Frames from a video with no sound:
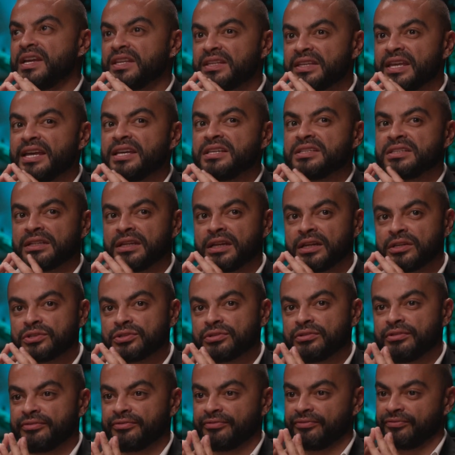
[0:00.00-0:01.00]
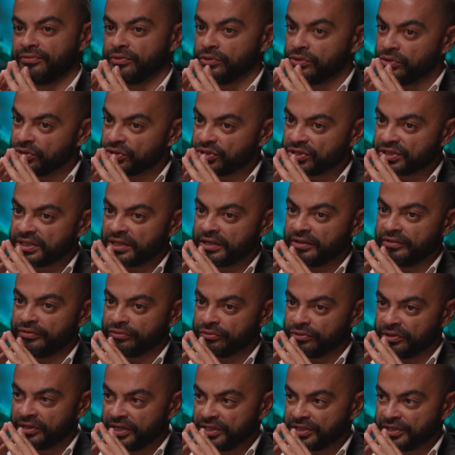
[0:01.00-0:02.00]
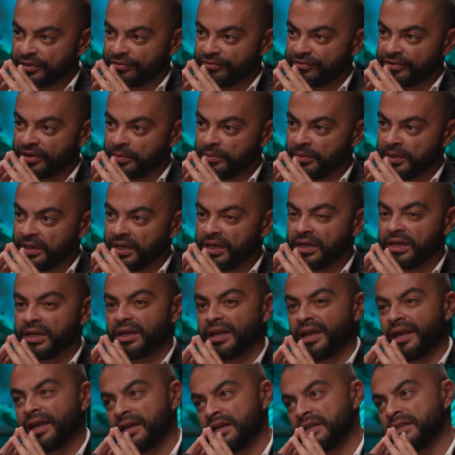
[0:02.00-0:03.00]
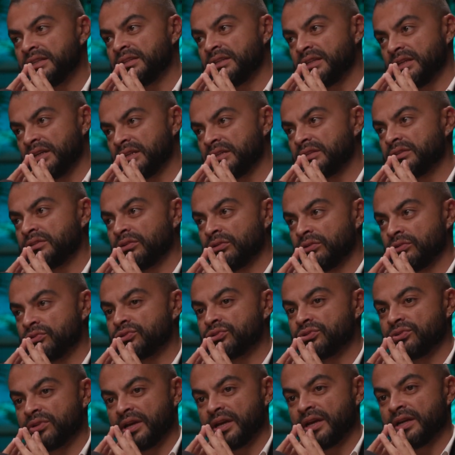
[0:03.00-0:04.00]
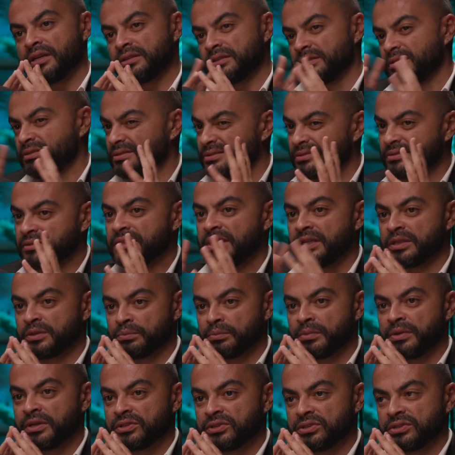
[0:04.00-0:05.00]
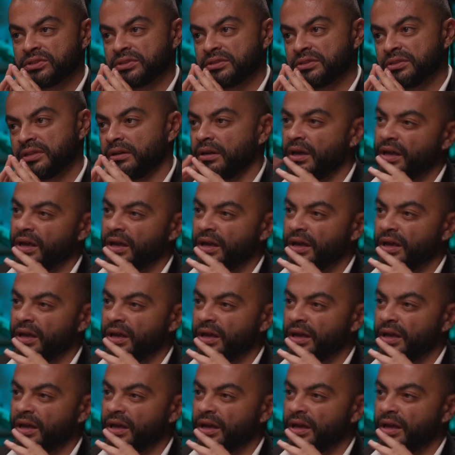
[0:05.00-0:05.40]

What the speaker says: it has lots of good stuff to raise a family, and it also has not much,